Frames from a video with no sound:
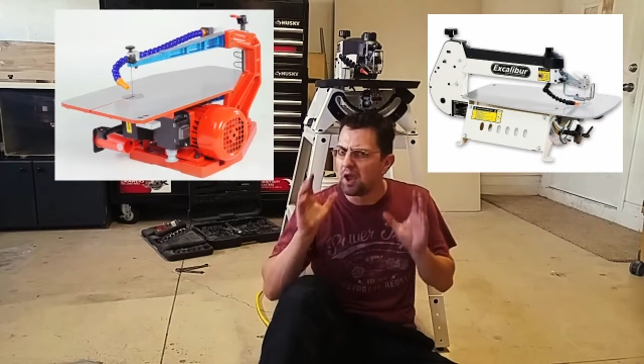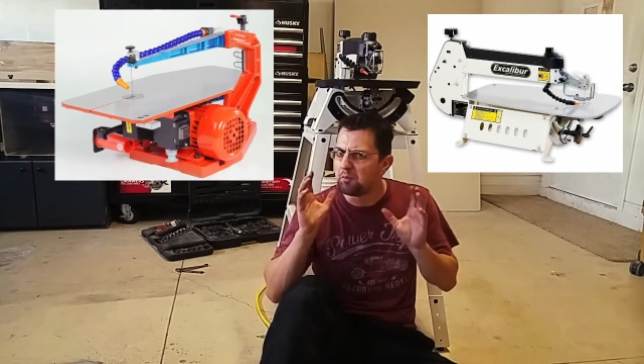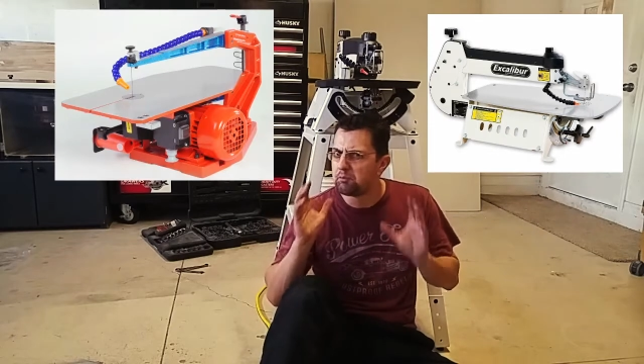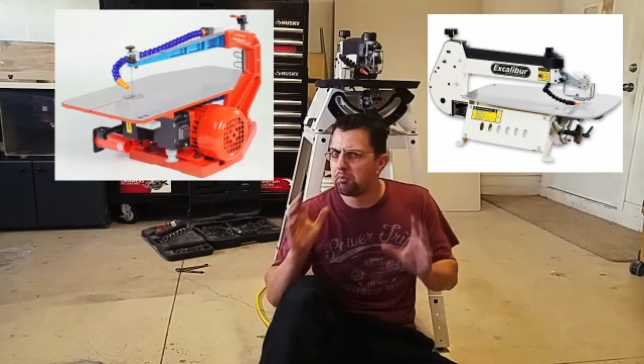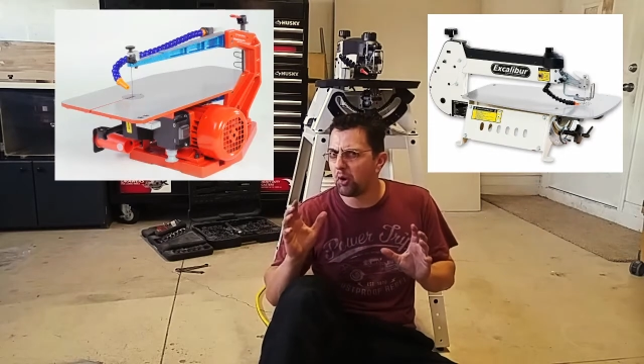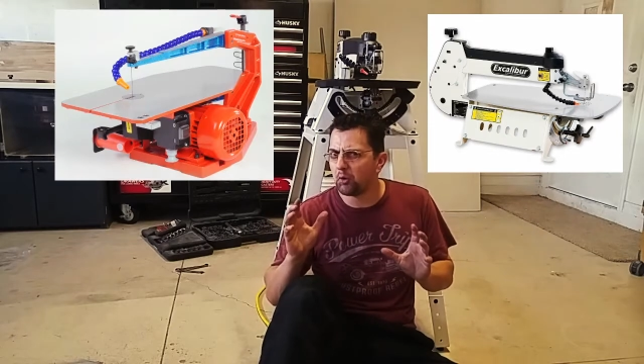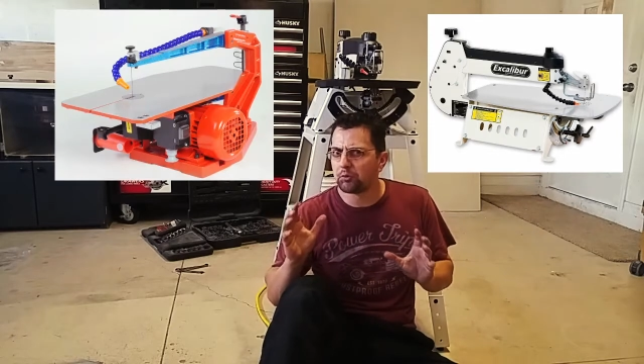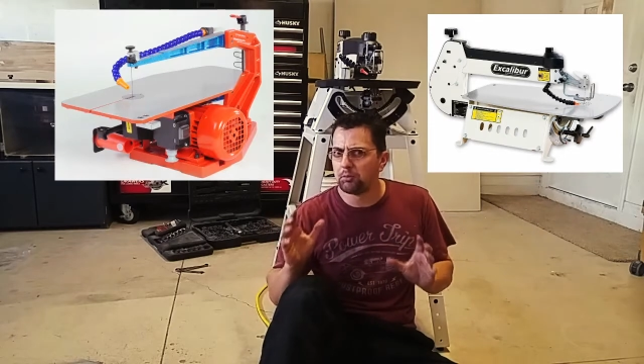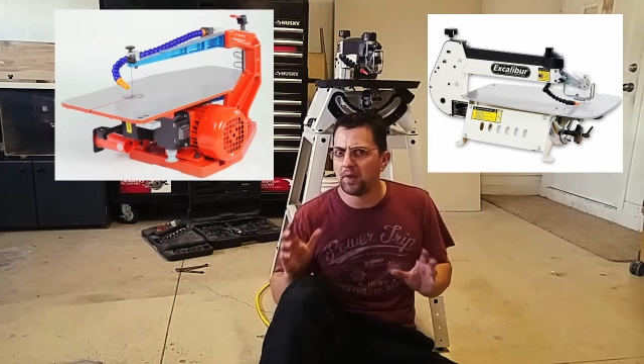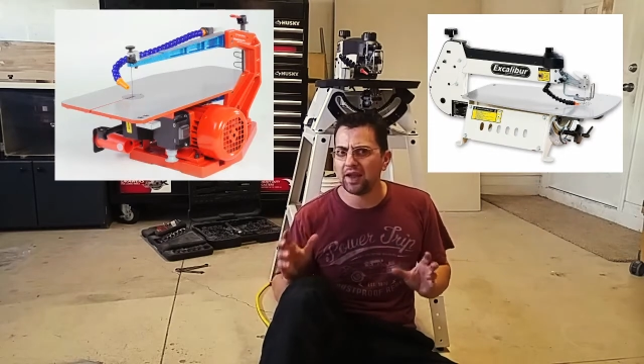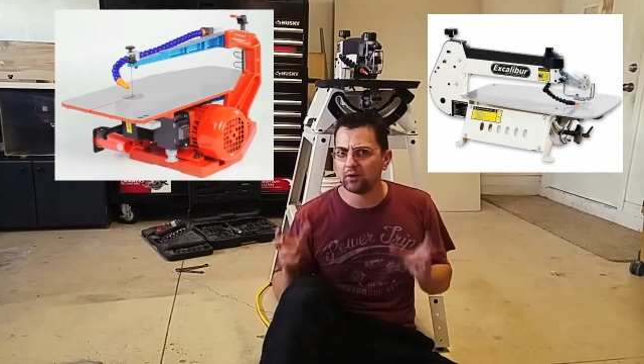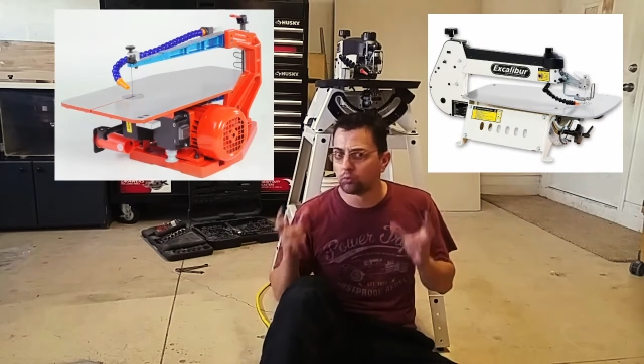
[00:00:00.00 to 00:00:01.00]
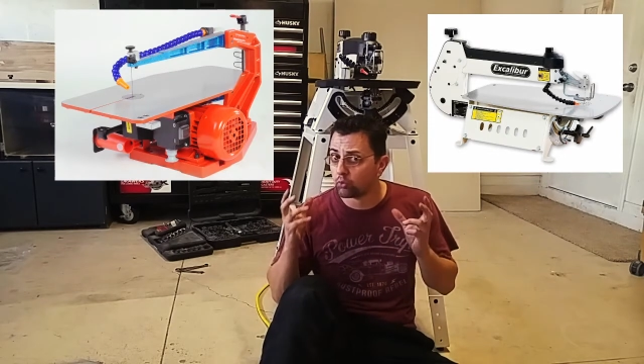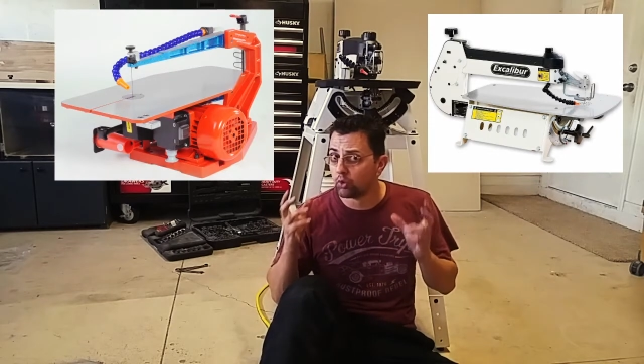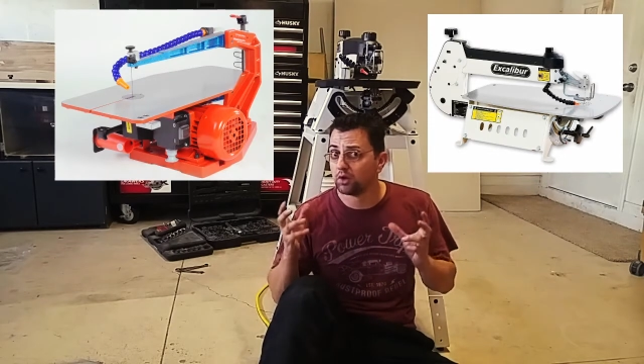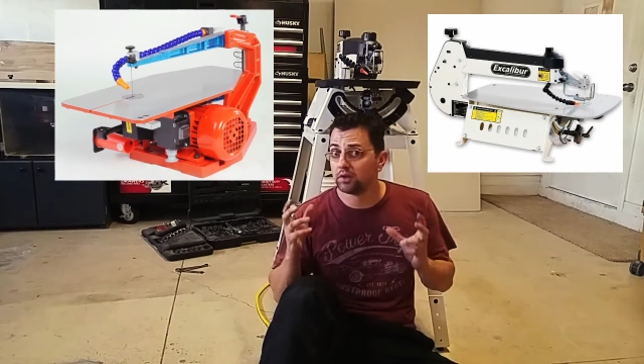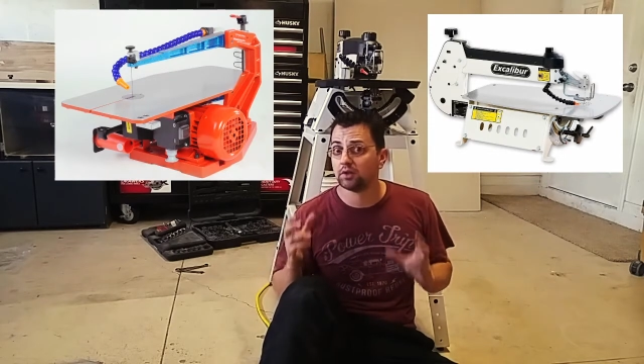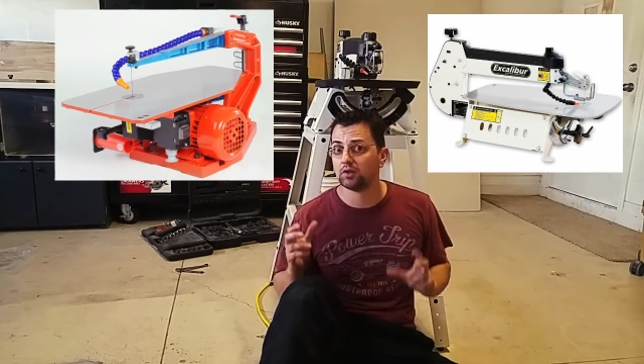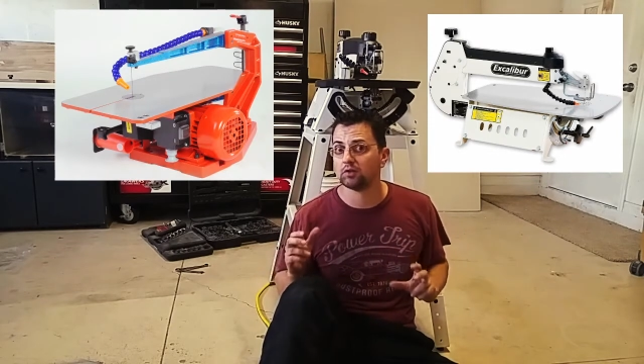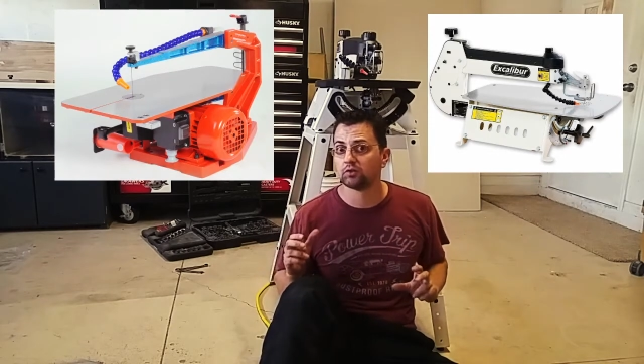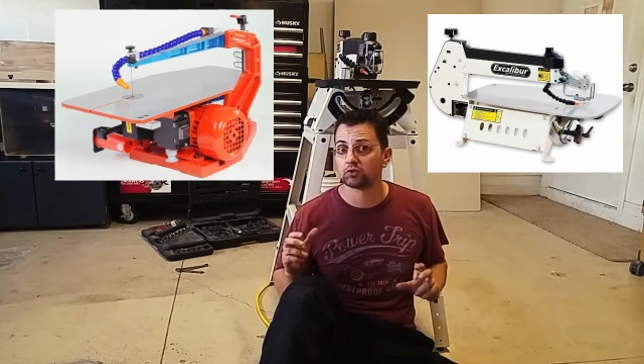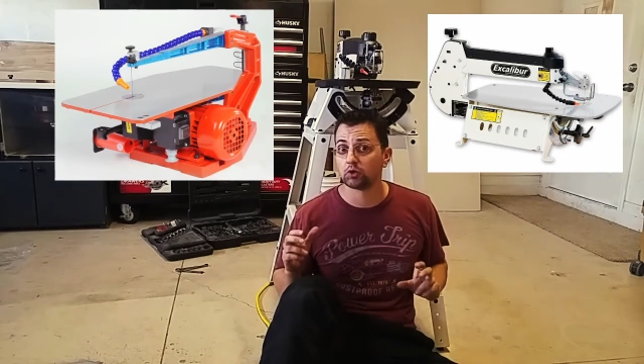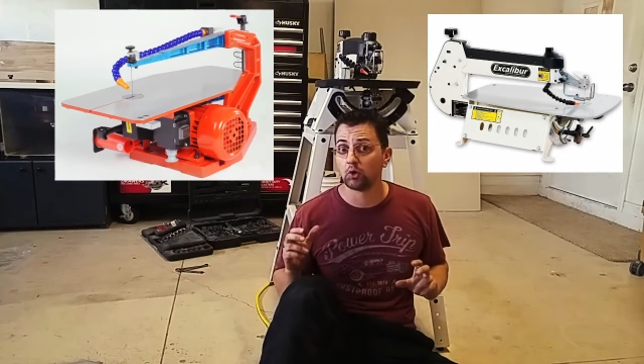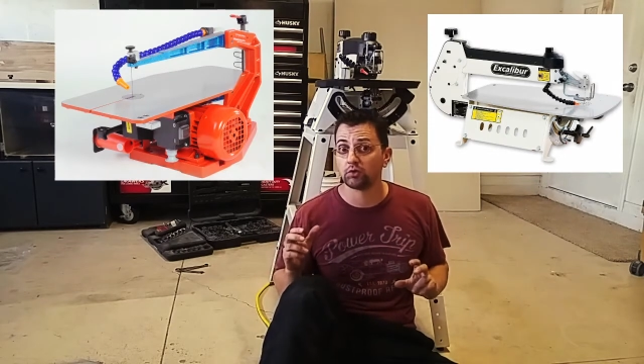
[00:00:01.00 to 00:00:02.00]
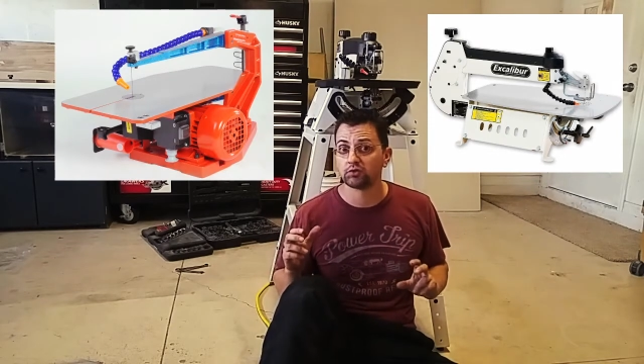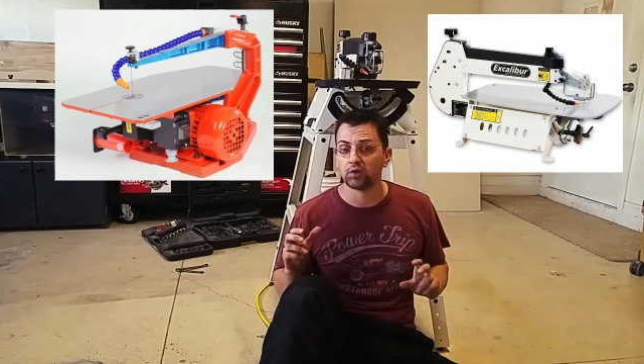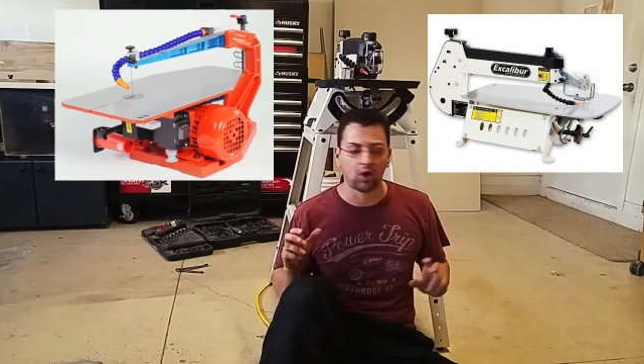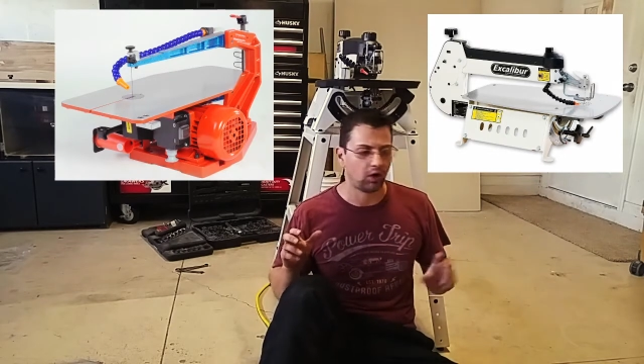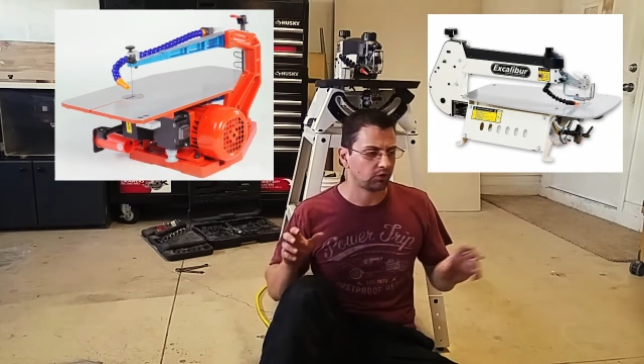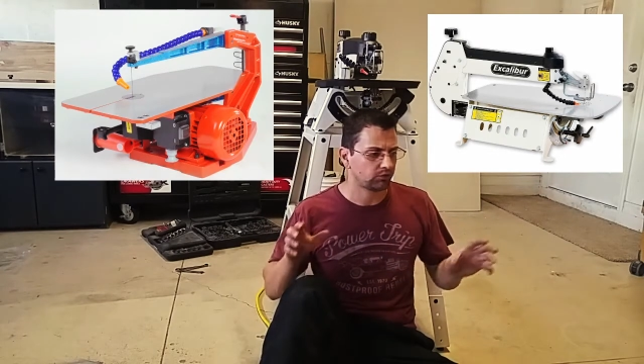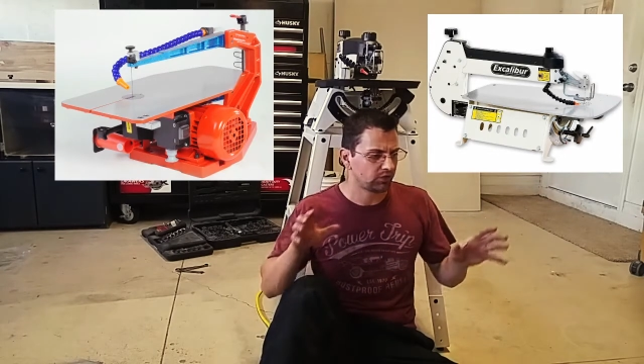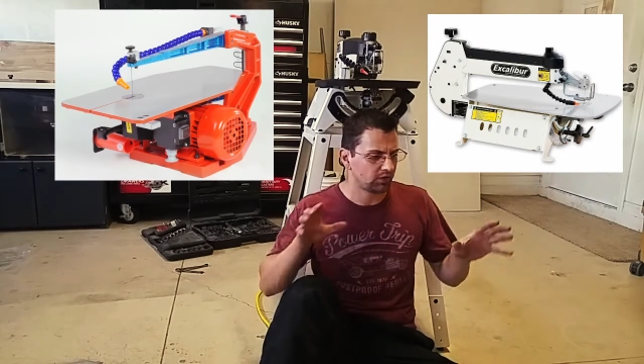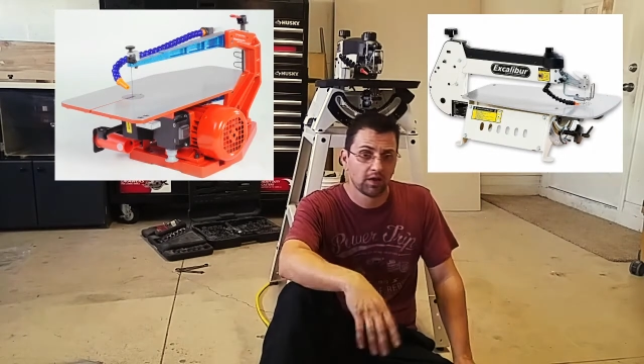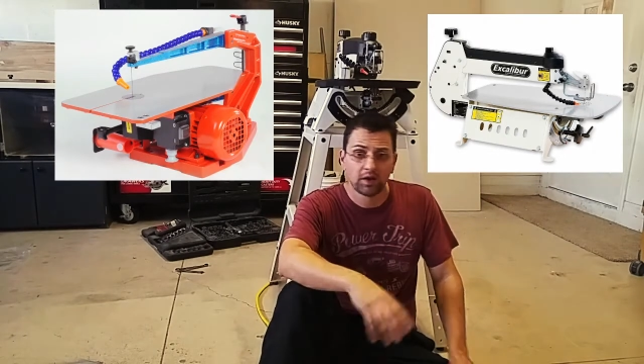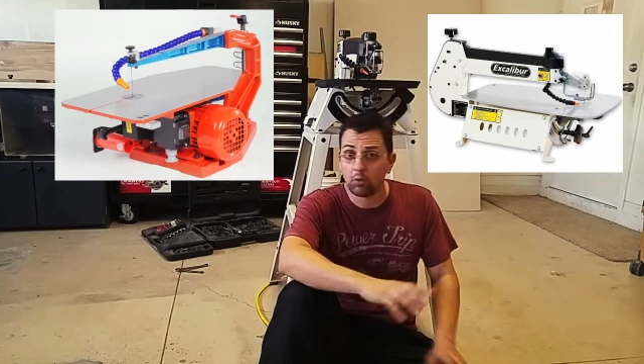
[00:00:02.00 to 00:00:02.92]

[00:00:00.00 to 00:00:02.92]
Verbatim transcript: and both made really good scroll saws.